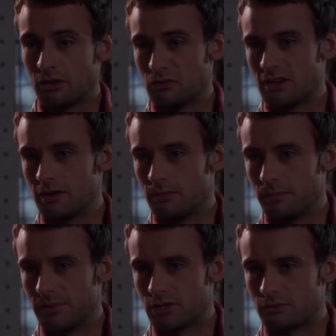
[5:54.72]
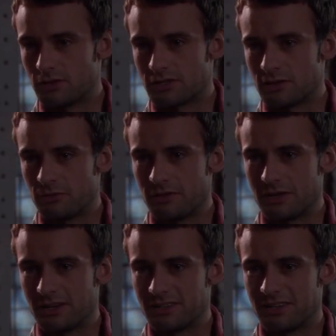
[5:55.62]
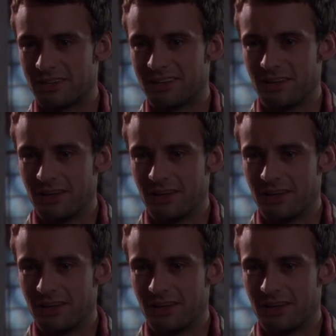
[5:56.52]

and I tell him I'm pissed drunk somewhere in a gutter.